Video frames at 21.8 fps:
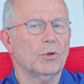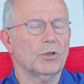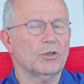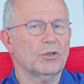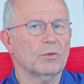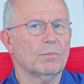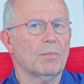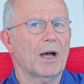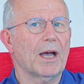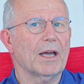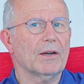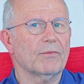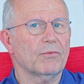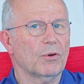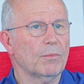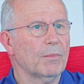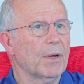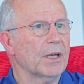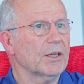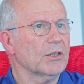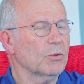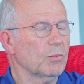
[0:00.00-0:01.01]
to buy it
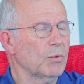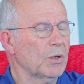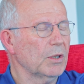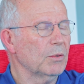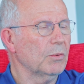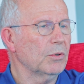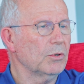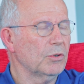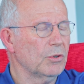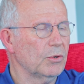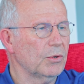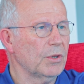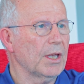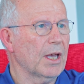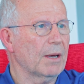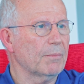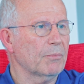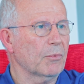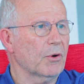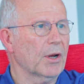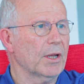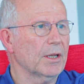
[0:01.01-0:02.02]
from us, we would do the
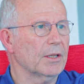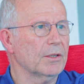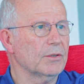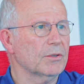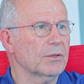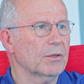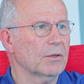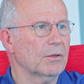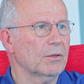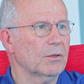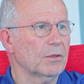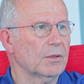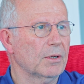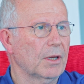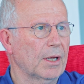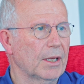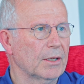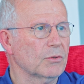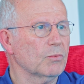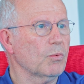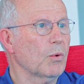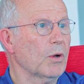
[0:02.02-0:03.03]
upgrades
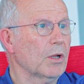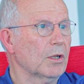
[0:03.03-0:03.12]
as